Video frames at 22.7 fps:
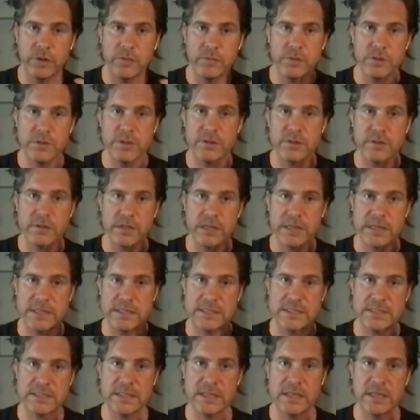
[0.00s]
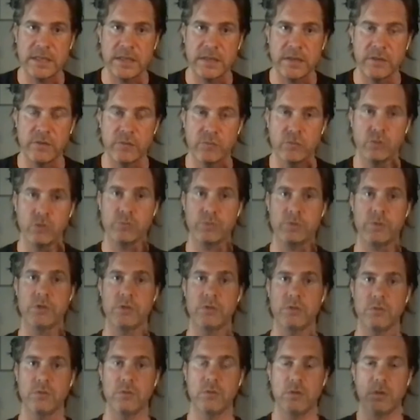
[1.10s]
image as a start,
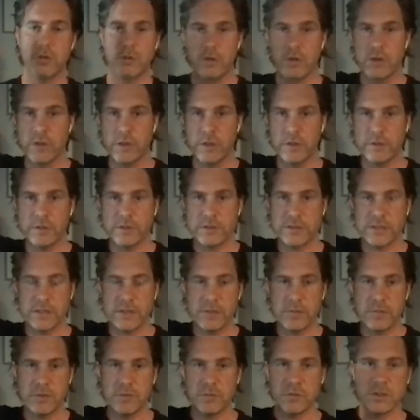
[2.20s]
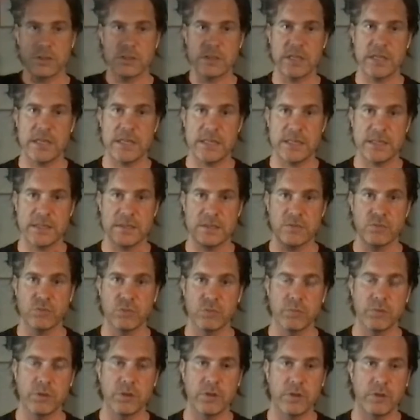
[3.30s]
Ruben in the same image as
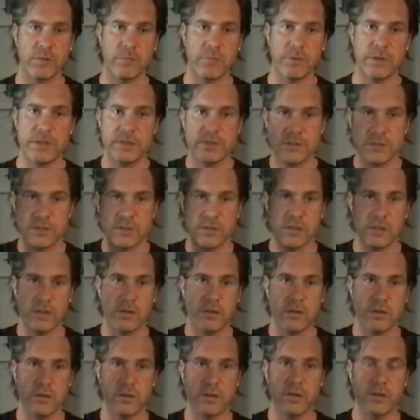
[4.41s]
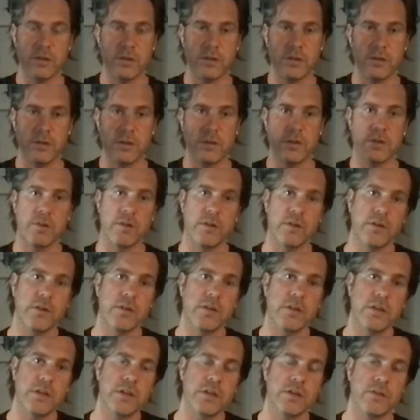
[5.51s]
Ruben on the bench in
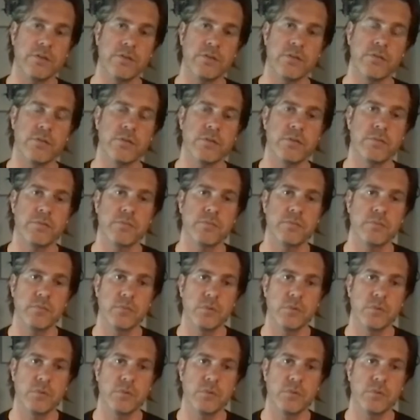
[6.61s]
the end of the film.